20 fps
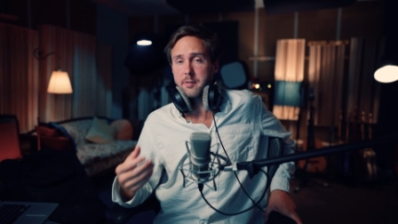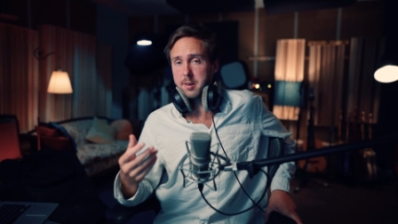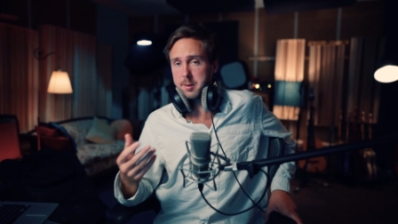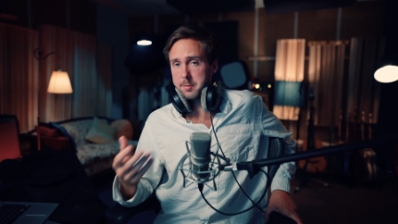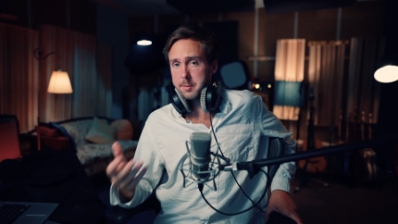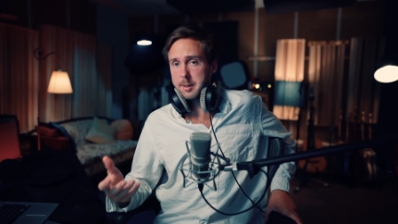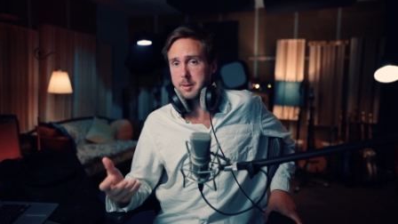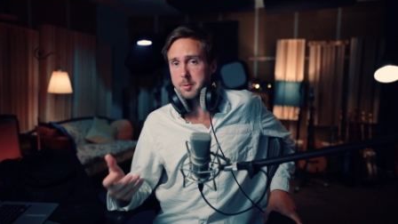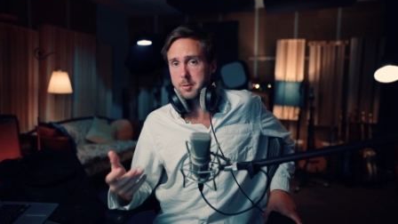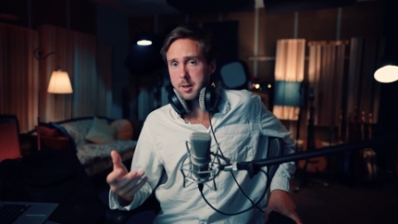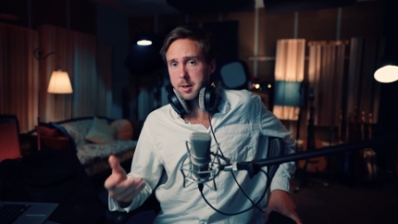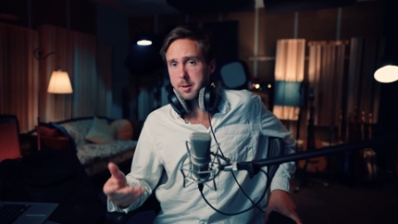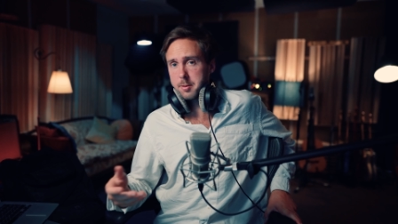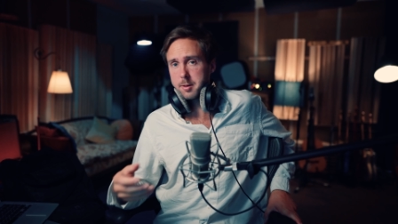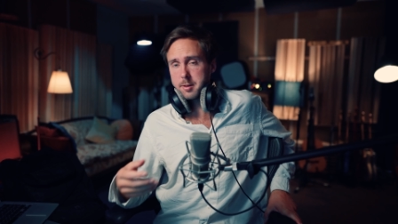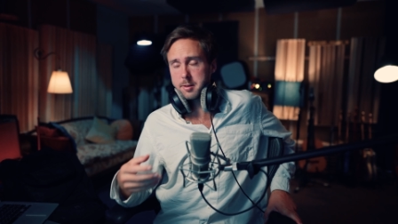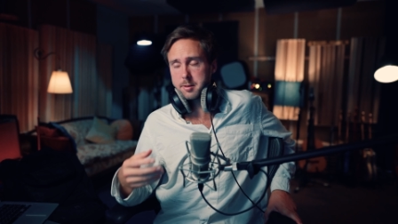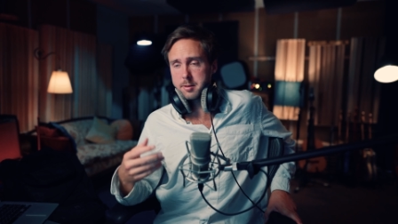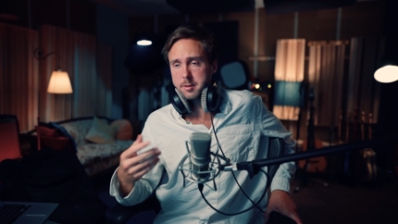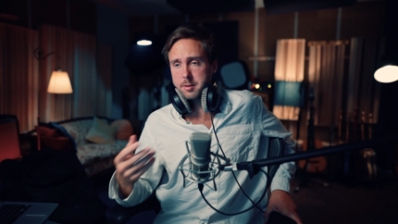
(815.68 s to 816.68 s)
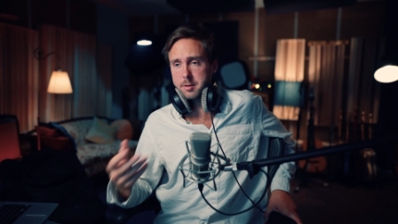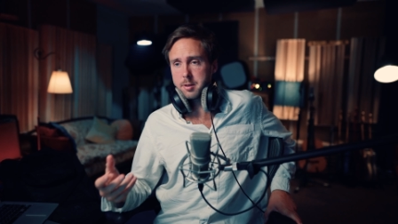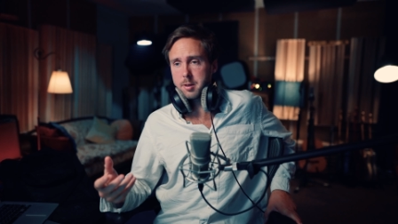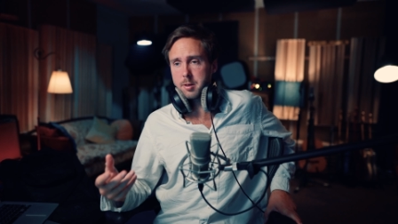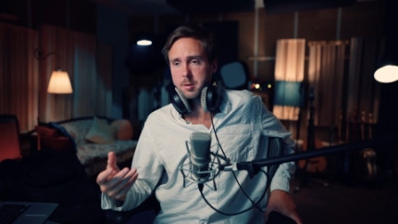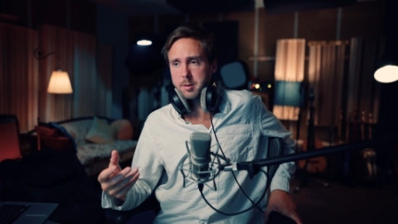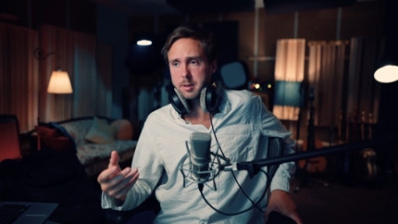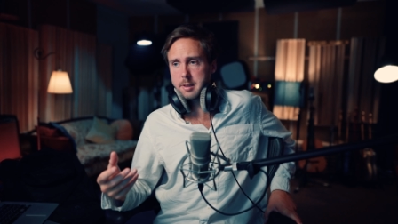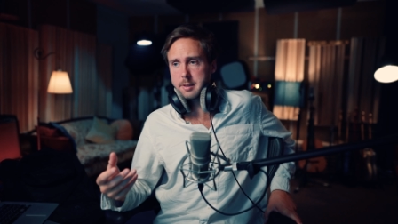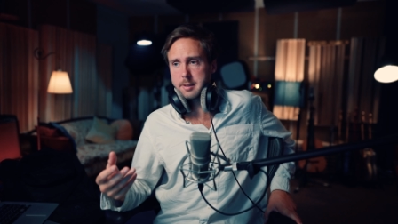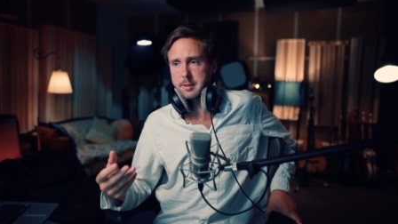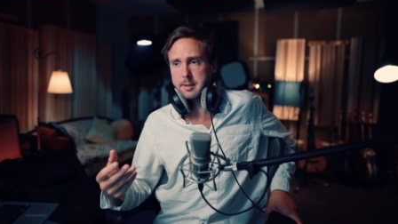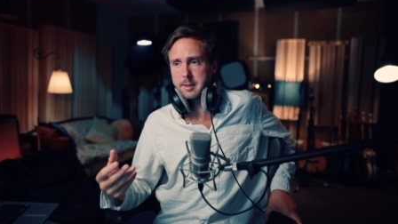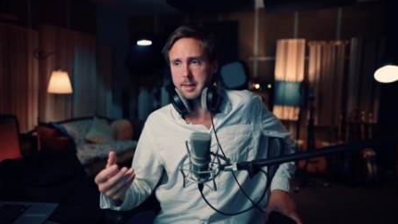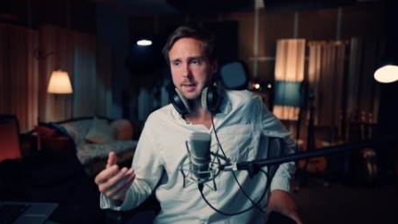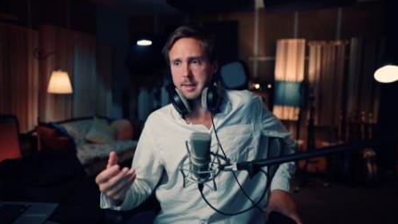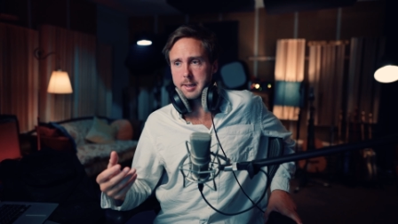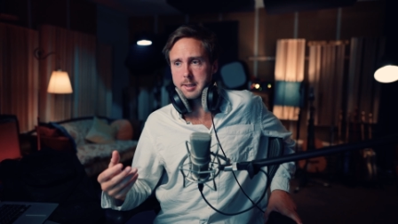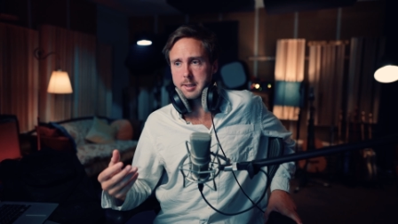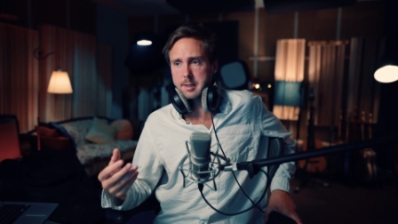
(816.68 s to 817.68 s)
For me, what I want to show is
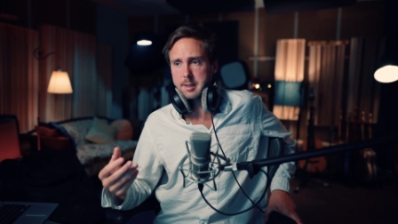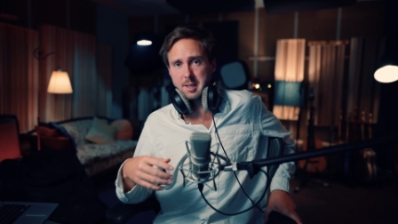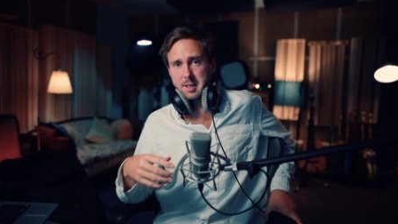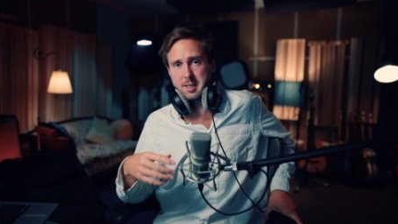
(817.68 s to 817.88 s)
that